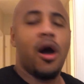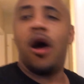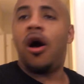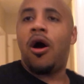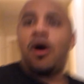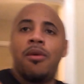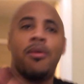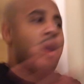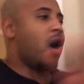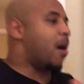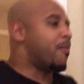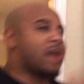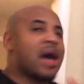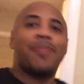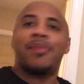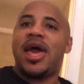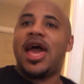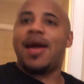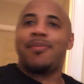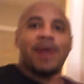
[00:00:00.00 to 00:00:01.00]
Oh, oh,
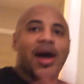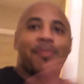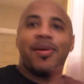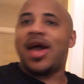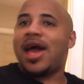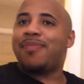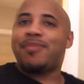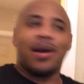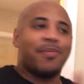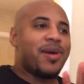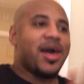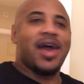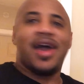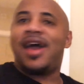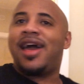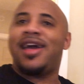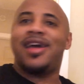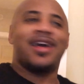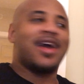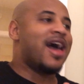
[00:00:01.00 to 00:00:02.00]
my bad, my bad, my
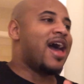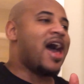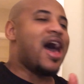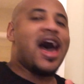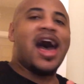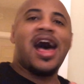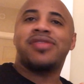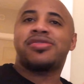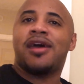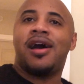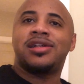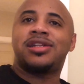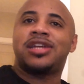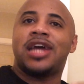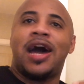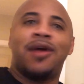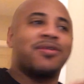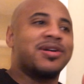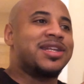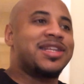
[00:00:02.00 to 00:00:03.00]
bad. I thought
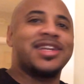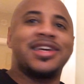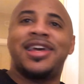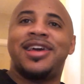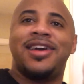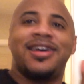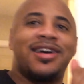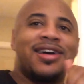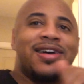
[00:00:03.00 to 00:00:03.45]
y'all was in